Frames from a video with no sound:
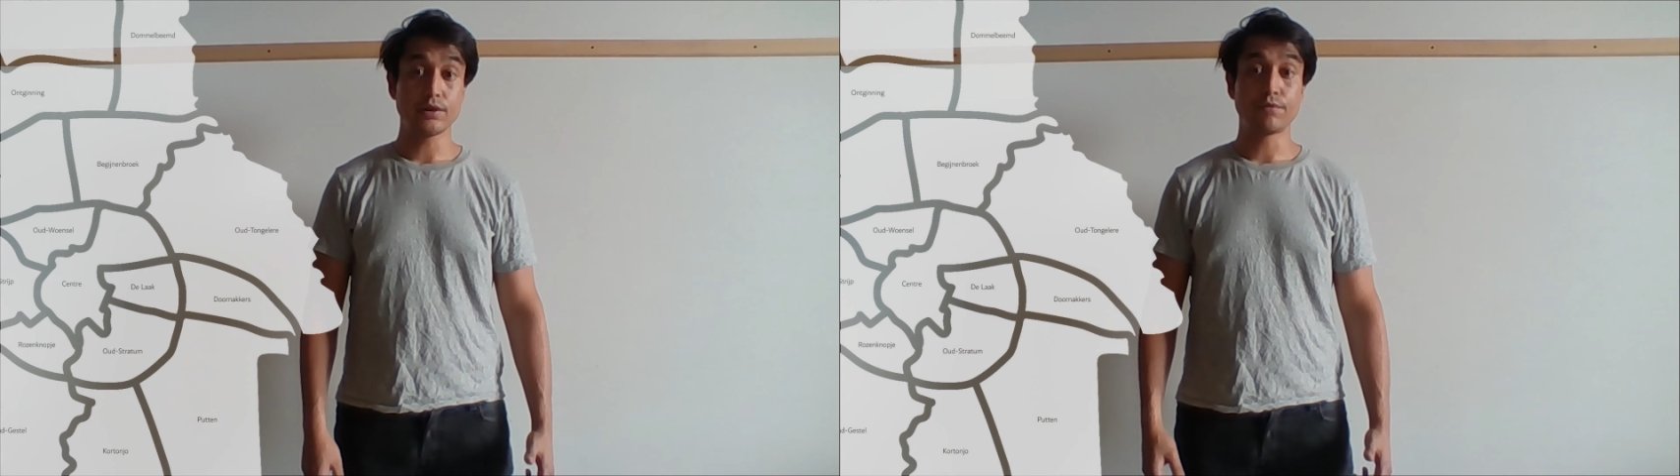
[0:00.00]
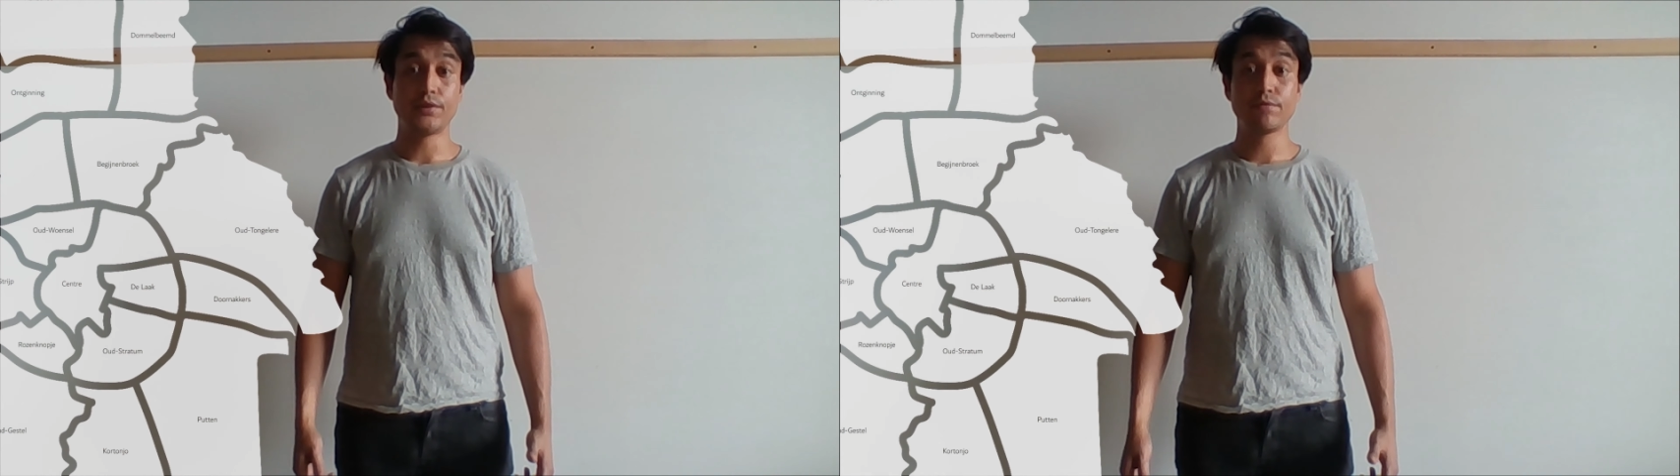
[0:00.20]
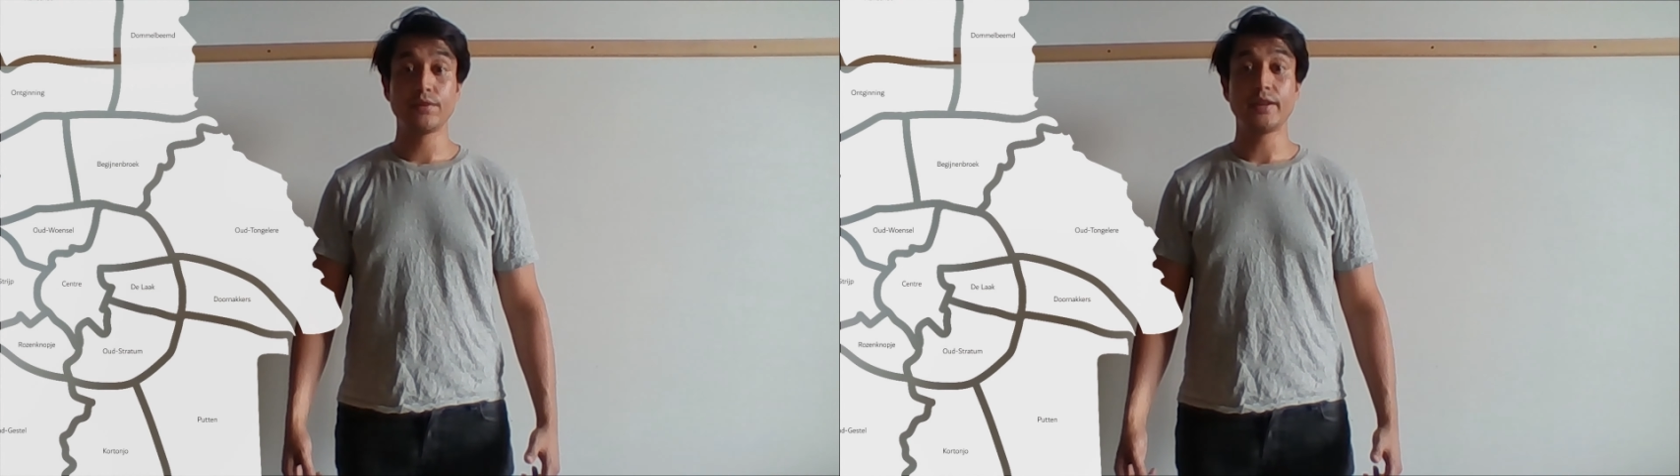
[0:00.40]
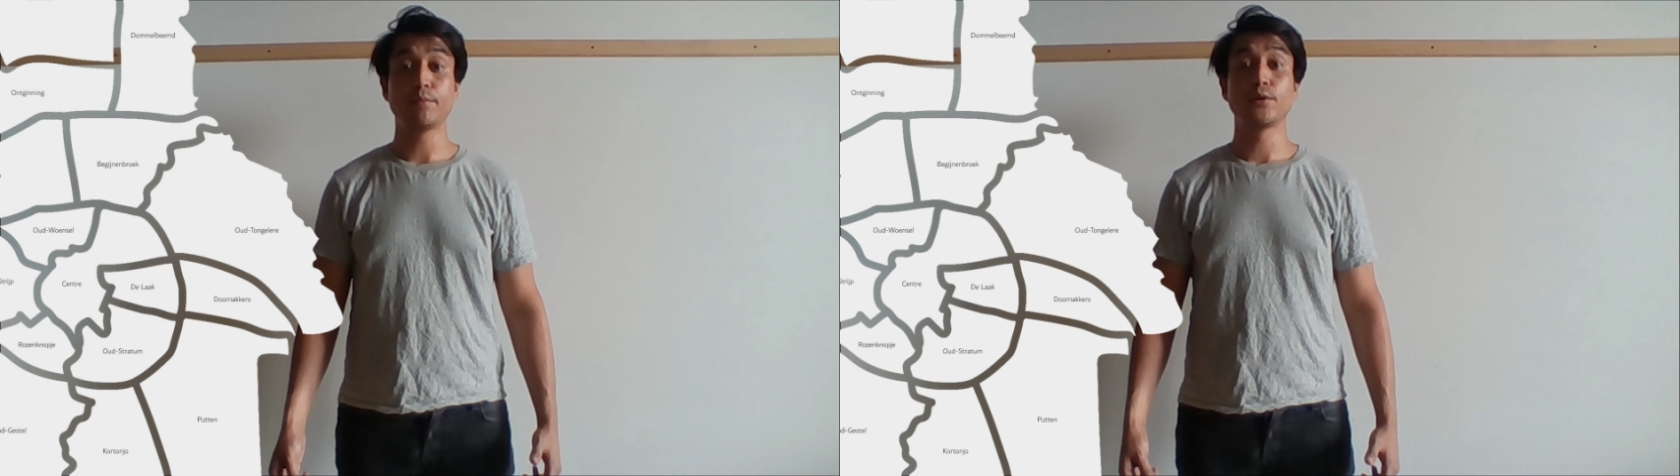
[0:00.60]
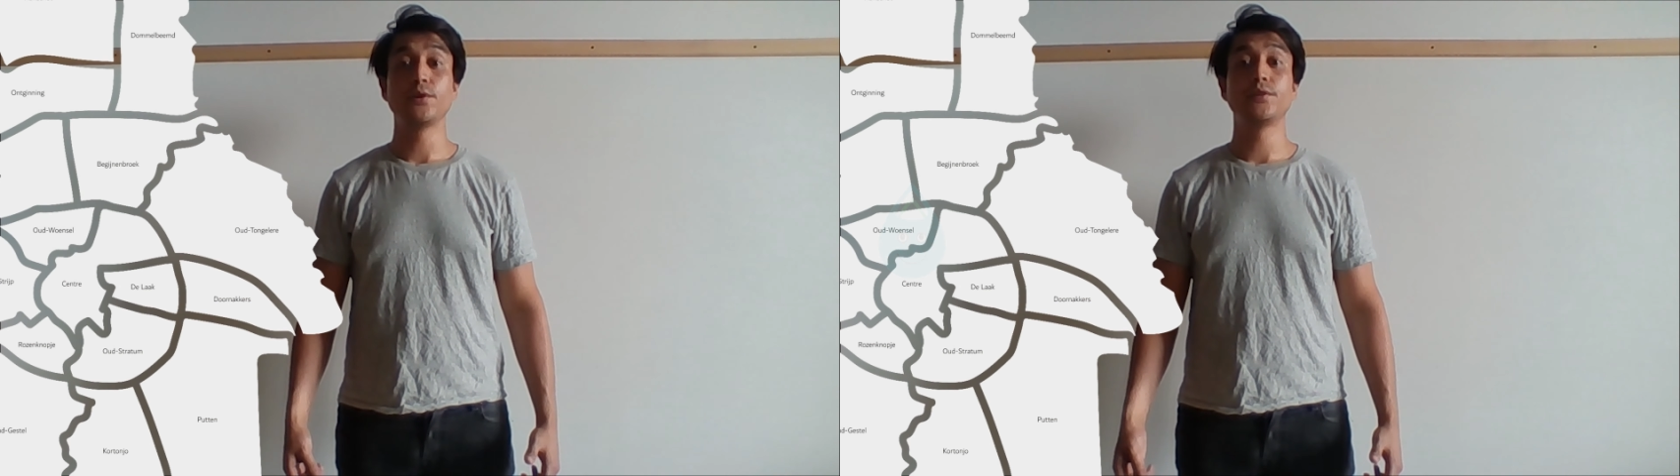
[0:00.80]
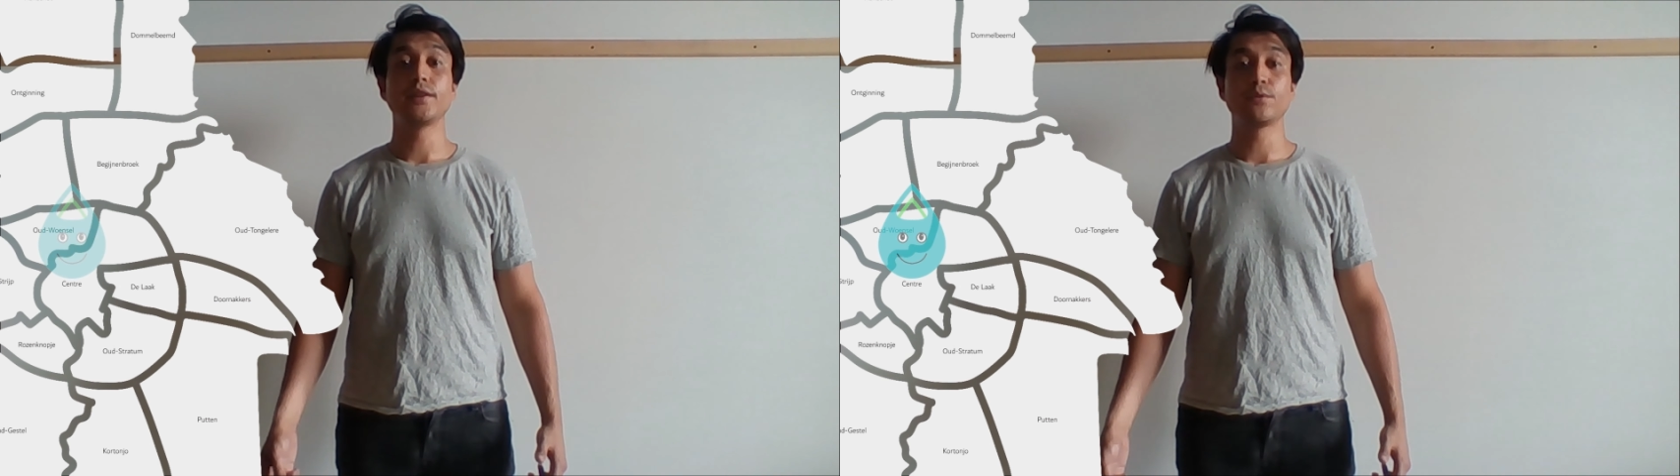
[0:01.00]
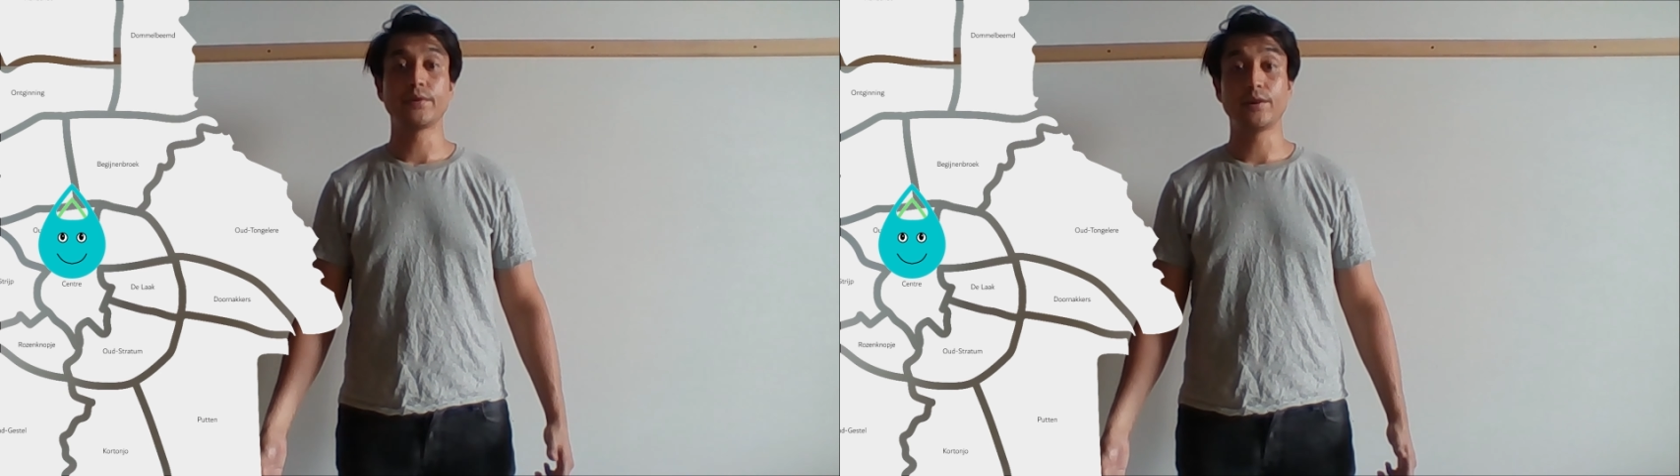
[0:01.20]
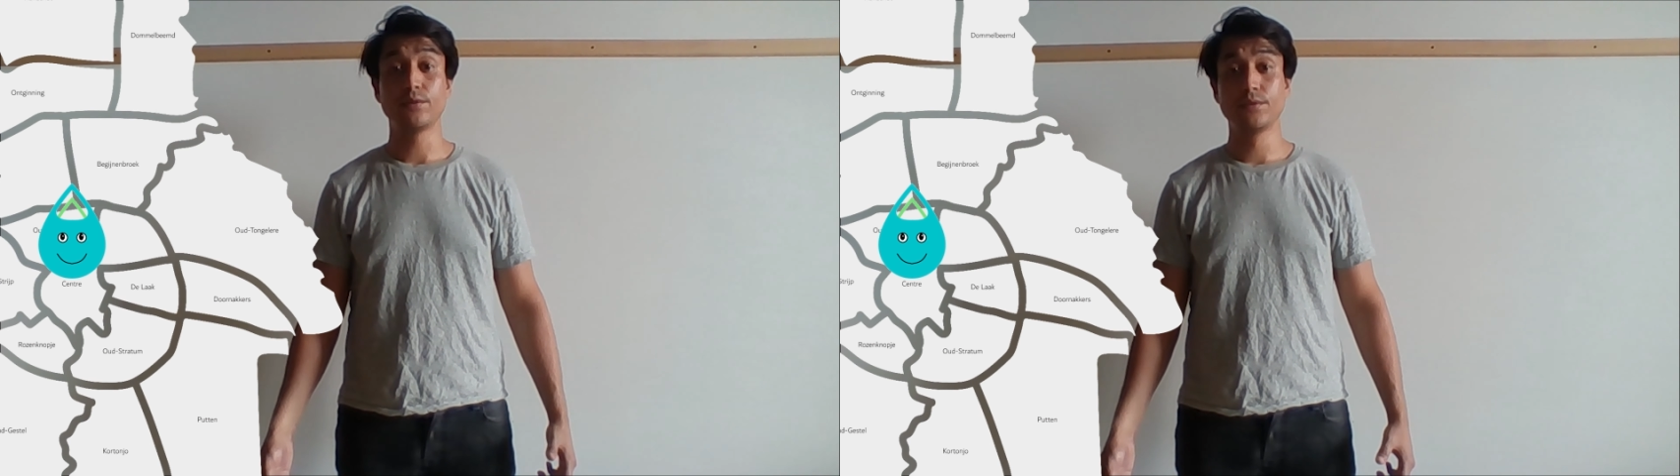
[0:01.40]
of different neighborhoods as
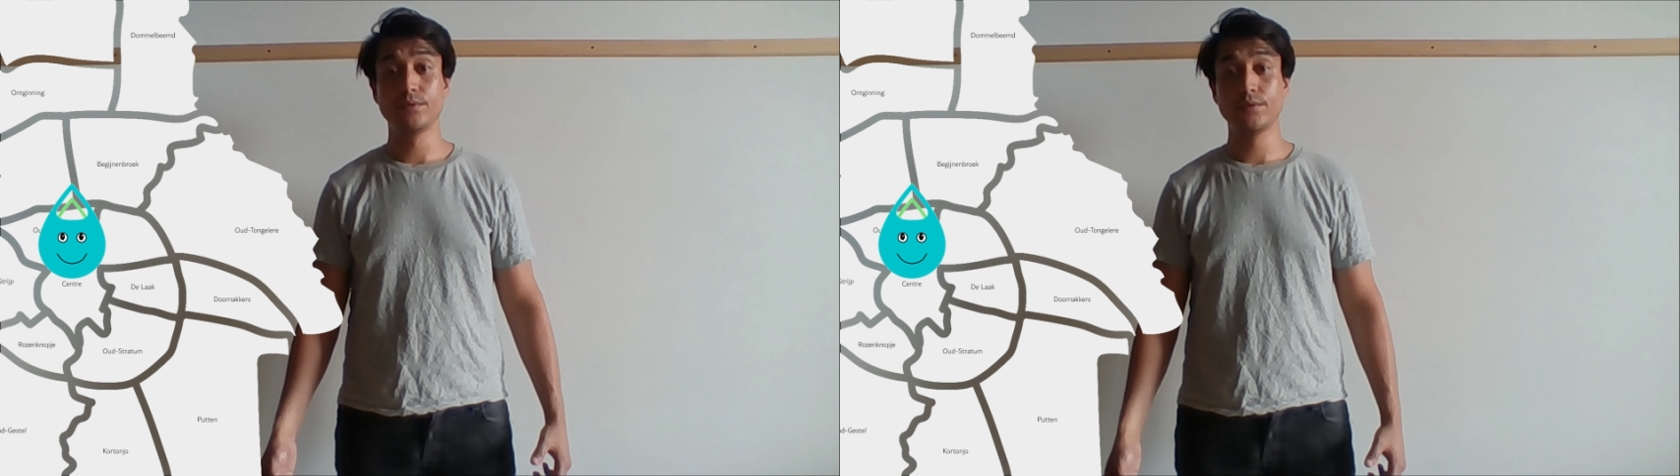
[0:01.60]
well.